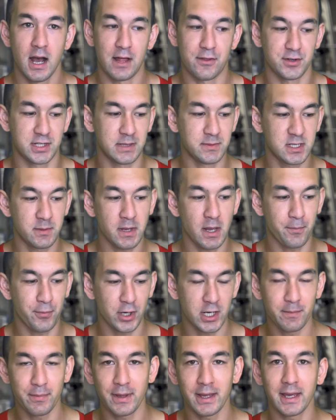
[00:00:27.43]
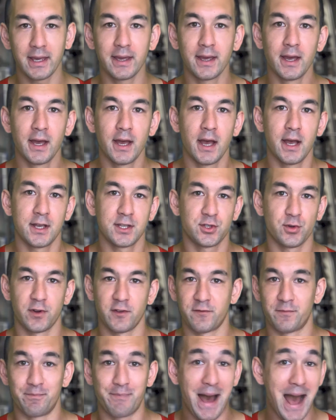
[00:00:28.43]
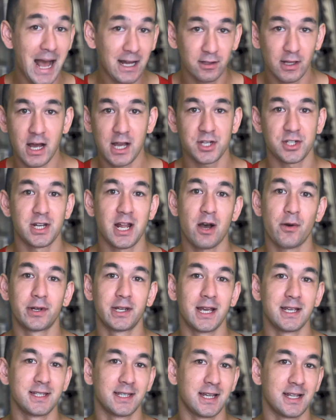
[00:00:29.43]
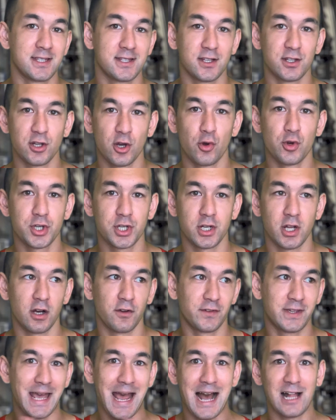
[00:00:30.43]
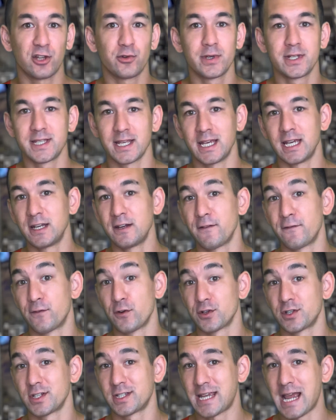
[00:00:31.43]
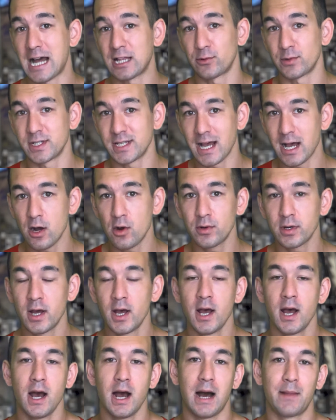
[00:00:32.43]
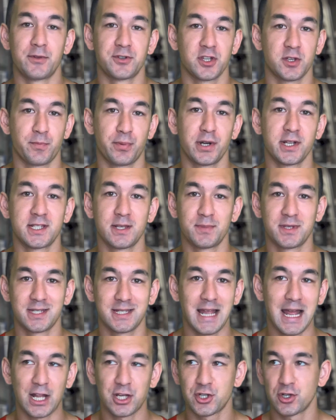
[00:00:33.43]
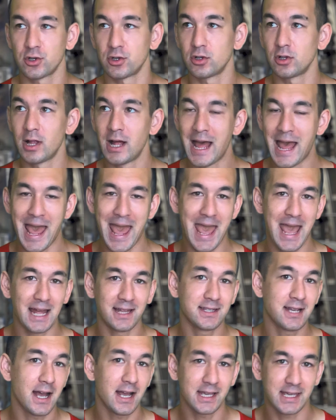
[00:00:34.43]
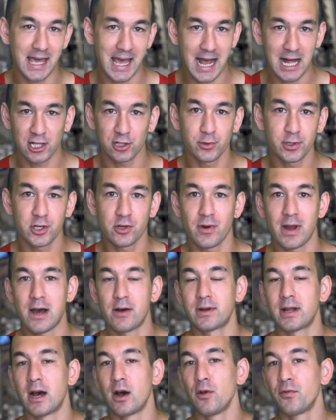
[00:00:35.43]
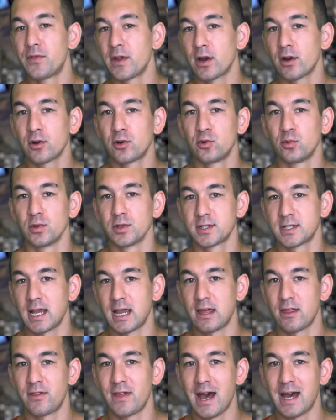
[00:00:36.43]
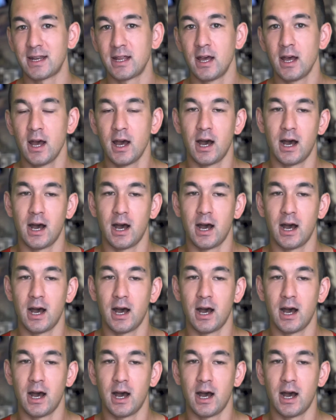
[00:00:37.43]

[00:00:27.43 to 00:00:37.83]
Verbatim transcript: There seems to be a pretty big sort of backlash nowadays against the notion of calories in versus calories out. There's a pretty substantial anti-calorie crowd out there who will say that